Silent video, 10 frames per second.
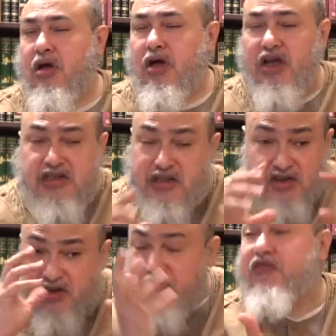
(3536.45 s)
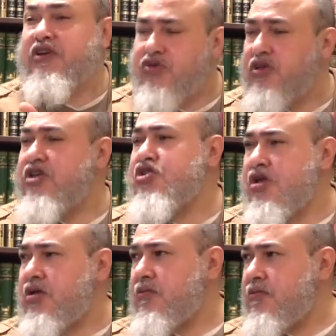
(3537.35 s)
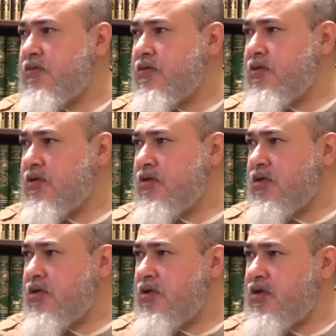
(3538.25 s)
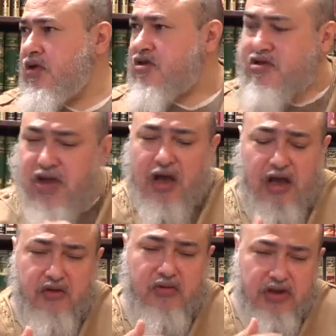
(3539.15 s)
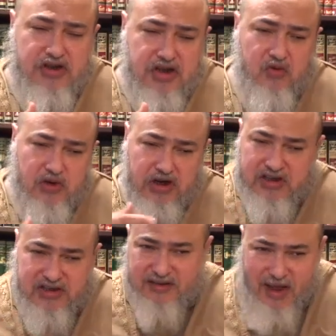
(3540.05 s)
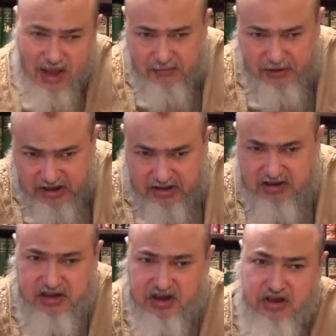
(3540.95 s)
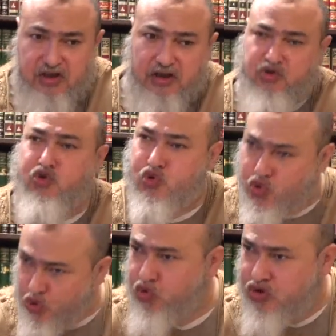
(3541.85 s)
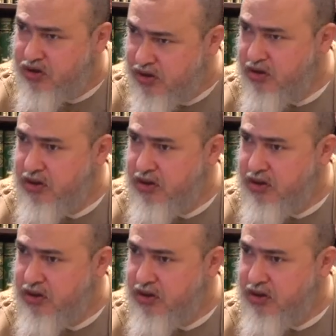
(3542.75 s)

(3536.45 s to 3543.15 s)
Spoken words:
It's a different religion. It's not a religion where Islam is the truth.